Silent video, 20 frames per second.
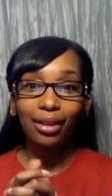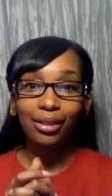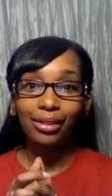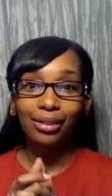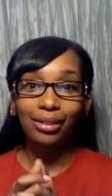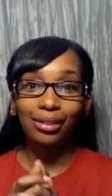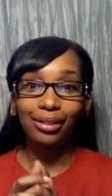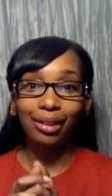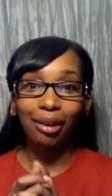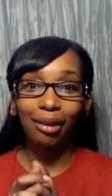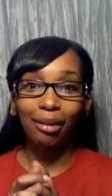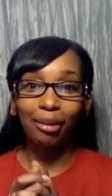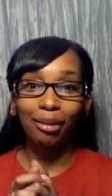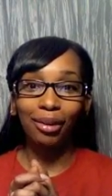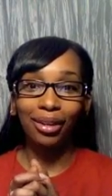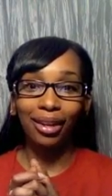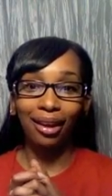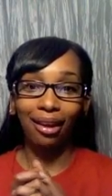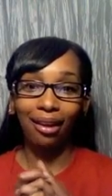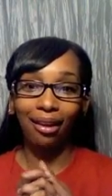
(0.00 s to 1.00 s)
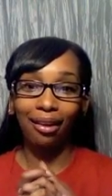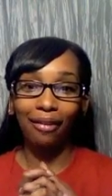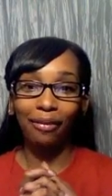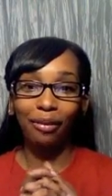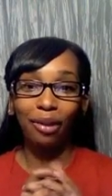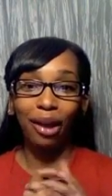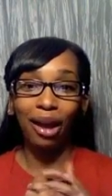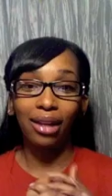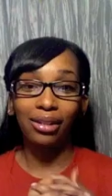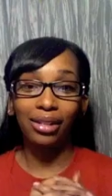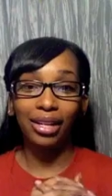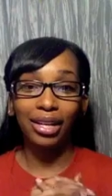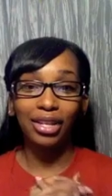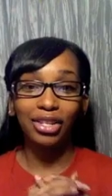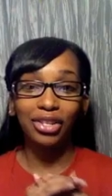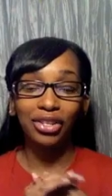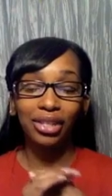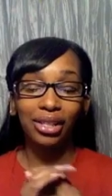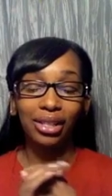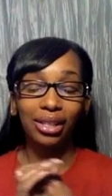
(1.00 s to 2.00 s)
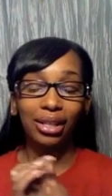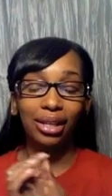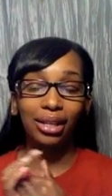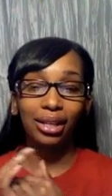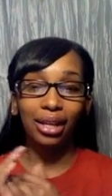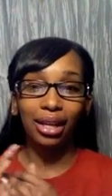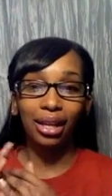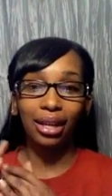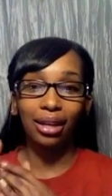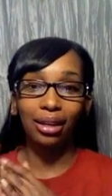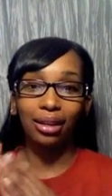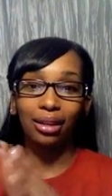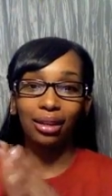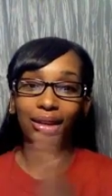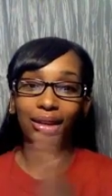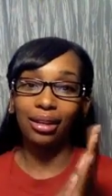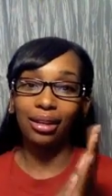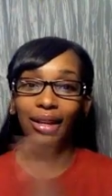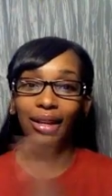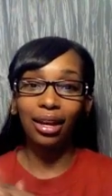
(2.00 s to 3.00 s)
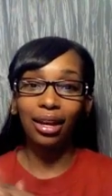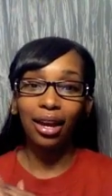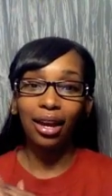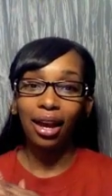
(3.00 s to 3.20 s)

So yeah, if you guys are interested in